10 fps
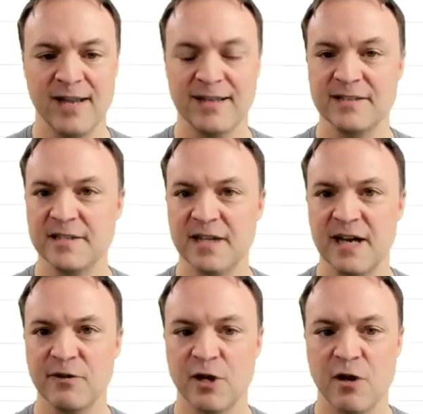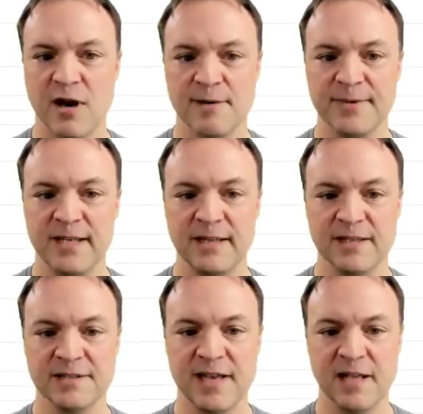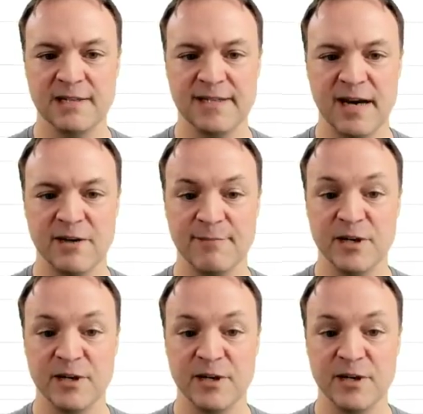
This is kind of a copy the cell down.